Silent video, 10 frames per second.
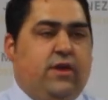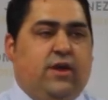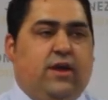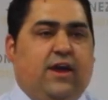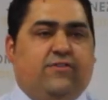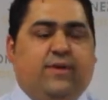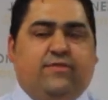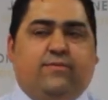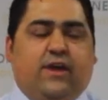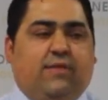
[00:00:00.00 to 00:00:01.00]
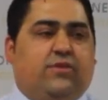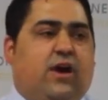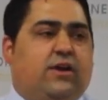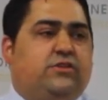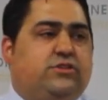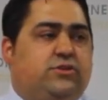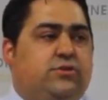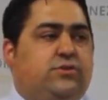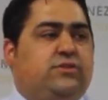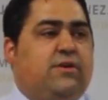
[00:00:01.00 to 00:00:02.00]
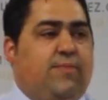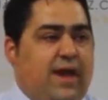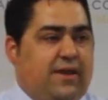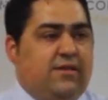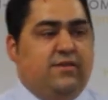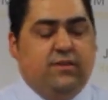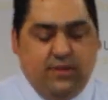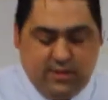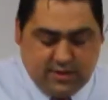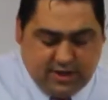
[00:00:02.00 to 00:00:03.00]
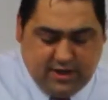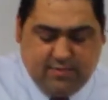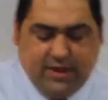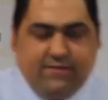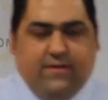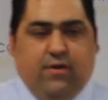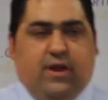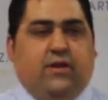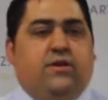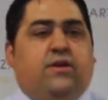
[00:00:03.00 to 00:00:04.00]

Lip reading: I spent some time talking to Mike Ferry.